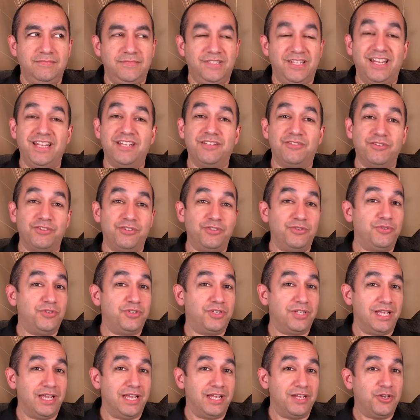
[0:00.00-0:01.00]
to
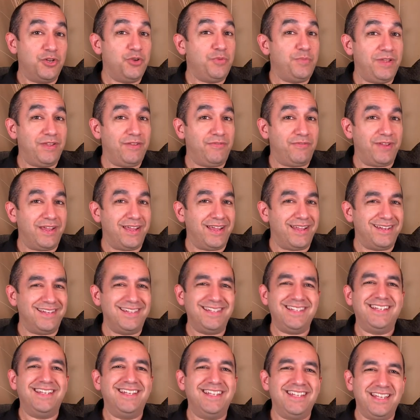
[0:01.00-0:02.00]
introduce a newbie fan,
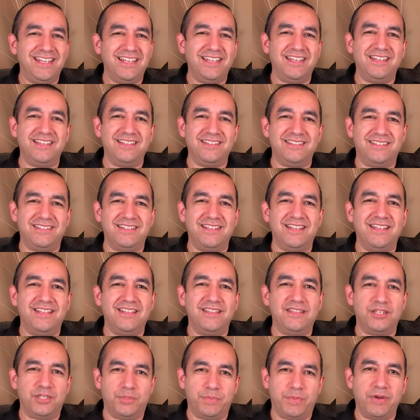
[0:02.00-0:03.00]
is
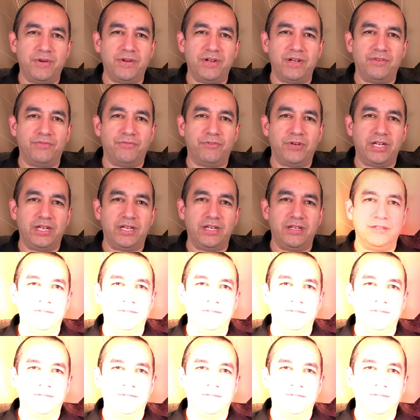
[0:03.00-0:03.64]
The Spirit of Radio.